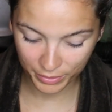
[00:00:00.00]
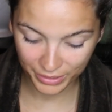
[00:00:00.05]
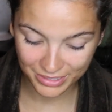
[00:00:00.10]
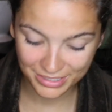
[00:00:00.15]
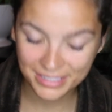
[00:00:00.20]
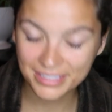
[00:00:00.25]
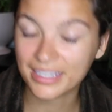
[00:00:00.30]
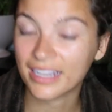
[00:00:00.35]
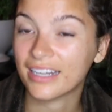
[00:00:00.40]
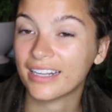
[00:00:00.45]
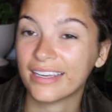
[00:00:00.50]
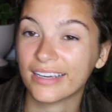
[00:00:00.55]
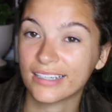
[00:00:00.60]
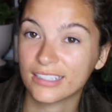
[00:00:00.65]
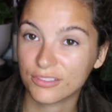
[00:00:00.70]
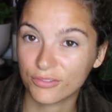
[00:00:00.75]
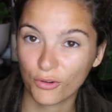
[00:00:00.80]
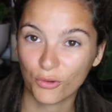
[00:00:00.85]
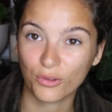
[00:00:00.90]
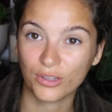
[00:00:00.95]
but steady
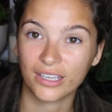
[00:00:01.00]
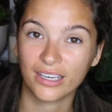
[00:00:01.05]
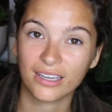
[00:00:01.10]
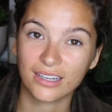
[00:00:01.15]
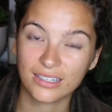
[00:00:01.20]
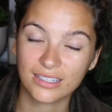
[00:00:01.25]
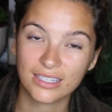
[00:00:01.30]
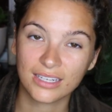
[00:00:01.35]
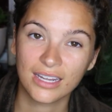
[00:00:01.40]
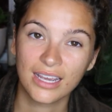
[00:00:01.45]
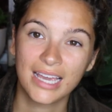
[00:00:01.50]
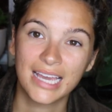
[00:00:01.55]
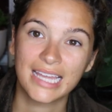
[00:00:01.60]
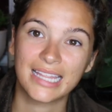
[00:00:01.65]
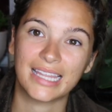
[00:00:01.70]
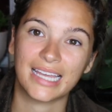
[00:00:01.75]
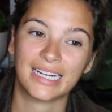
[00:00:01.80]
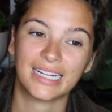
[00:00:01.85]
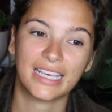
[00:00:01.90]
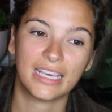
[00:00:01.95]

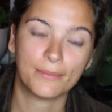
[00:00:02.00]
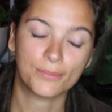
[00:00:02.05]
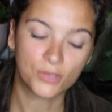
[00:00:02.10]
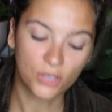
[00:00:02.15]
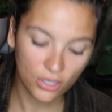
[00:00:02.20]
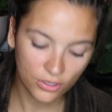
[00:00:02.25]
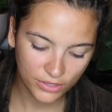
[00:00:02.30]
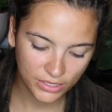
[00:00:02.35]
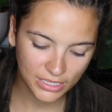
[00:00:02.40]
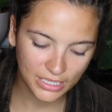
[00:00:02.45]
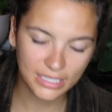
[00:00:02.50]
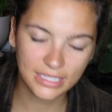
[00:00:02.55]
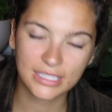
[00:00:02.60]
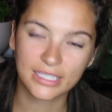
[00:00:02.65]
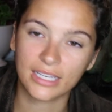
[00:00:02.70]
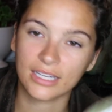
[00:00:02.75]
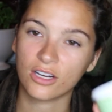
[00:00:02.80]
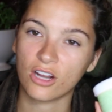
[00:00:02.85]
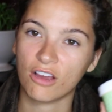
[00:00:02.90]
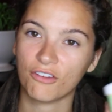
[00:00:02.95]
exfoliant that keeps all the dead
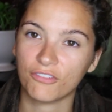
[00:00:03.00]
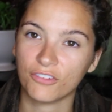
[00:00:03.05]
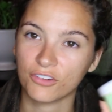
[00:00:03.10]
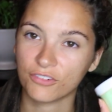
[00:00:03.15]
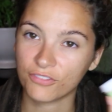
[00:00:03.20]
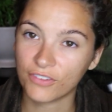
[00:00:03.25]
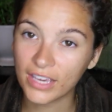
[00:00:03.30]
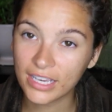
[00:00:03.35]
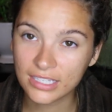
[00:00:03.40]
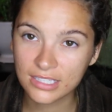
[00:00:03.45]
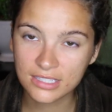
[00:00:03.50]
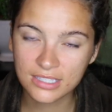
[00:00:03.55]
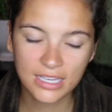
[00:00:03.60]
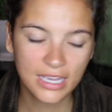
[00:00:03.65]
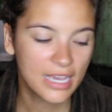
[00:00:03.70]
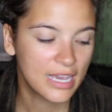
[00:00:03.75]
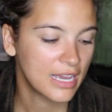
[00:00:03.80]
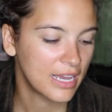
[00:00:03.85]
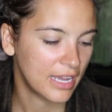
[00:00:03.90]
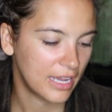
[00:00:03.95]
skin off your face.
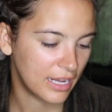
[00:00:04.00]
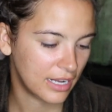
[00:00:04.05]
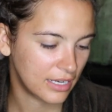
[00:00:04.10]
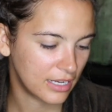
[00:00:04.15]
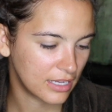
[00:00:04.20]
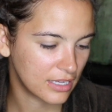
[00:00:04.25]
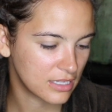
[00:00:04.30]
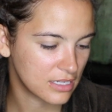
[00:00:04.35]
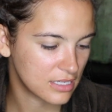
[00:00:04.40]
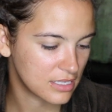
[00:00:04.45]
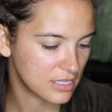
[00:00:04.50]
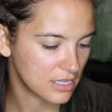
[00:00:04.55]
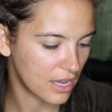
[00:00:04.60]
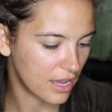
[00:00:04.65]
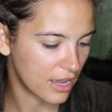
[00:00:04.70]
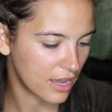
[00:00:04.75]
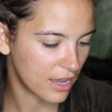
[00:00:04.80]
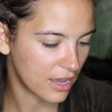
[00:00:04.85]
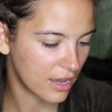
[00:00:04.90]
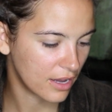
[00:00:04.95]
It is
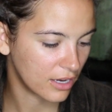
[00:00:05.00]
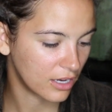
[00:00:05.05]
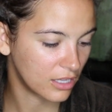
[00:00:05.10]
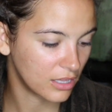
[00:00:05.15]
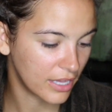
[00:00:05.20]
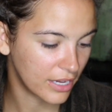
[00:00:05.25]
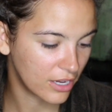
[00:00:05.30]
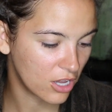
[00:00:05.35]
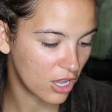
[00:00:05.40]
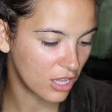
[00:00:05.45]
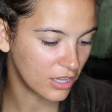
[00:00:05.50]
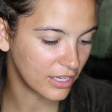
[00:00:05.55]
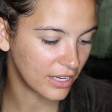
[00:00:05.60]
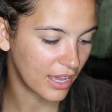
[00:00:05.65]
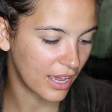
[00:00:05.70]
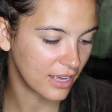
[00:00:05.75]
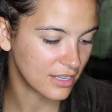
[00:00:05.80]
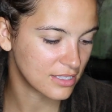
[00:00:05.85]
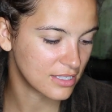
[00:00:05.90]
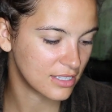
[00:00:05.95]
glycolic
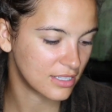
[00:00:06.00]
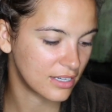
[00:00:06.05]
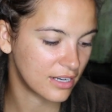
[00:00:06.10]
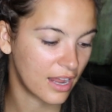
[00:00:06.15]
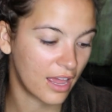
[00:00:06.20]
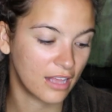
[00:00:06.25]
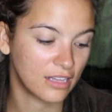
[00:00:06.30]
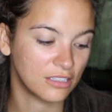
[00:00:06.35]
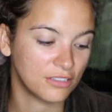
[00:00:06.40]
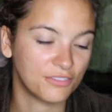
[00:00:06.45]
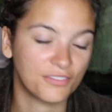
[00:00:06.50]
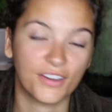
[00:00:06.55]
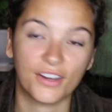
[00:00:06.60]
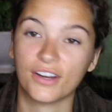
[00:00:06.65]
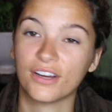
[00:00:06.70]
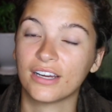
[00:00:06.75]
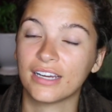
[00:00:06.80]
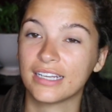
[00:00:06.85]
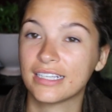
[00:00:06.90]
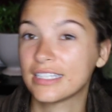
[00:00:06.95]
acid and aloe
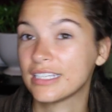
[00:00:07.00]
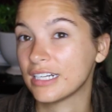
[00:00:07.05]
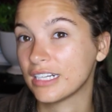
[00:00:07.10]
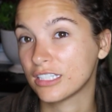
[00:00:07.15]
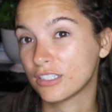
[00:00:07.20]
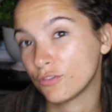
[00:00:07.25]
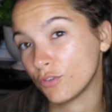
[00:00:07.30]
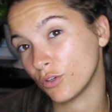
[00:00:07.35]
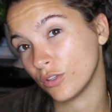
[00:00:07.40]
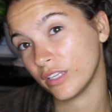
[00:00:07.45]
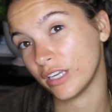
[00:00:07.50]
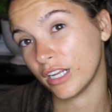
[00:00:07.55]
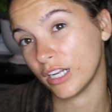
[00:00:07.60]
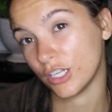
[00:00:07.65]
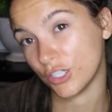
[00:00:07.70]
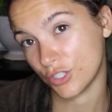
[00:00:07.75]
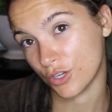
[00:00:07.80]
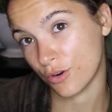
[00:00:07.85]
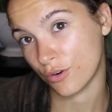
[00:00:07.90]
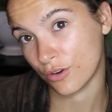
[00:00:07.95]
vera. It's an
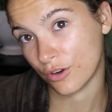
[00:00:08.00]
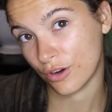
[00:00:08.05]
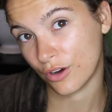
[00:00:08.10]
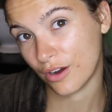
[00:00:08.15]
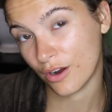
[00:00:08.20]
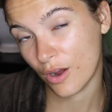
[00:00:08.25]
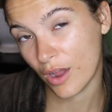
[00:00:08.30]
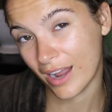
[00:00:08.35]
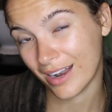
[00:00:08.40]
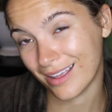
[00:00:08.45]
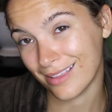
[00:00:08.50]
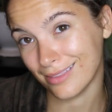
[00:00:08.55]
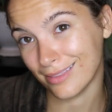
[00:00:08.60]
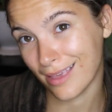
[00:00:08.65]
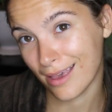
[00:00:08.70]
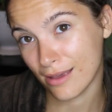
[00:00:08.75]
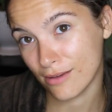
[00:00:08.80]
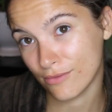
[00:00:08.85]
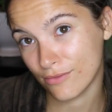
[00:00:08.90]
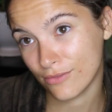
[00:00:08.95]
exfoliating toner. And I
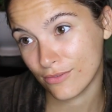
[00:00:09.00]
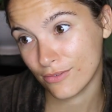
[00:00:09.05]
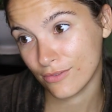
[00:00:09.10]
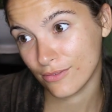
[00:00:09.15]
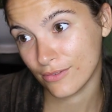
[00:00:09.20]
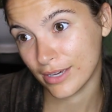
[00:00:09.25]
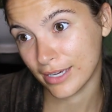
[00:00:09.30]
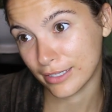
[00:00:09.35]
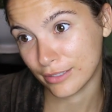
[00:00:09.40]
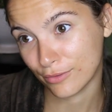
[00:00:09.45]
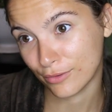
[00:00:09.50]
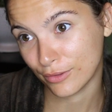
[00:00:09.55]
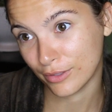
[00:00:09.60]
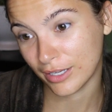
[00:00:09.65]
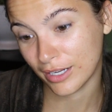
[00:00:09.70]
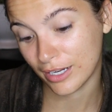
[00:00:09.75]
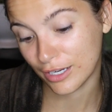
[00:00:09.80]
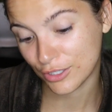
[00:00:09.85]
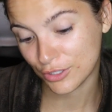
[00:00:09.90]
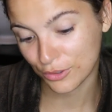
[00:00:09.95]
love
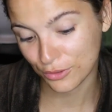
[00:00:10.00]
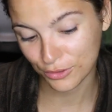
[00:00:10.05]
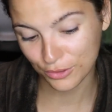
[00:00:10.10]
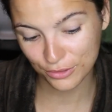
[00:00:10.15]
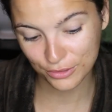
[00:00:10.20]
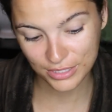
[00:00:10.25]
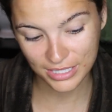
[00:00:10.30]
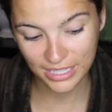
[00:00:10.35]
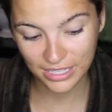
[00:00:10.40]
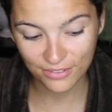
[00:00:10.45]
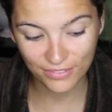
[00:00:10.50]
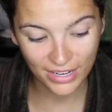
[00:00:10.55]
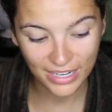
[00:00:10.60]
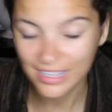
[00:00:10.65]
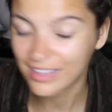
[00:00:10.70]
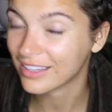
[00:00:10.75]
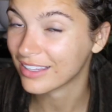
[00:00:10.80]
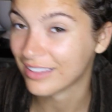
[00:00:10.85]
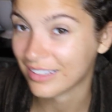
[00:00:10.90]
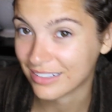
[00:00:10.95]
exfoliating toners. I love
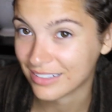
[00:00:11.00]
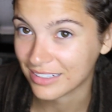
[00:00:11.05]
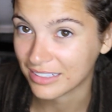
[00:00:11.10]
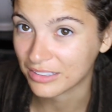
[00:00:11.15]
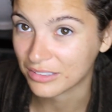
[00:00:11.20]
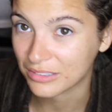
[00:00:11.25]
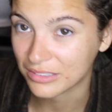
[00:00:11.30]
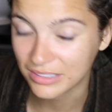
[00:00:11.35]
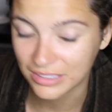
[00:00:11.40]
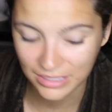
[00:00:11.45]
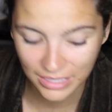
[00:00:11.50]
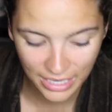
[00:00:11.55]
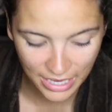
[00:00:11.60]
anything that tingles.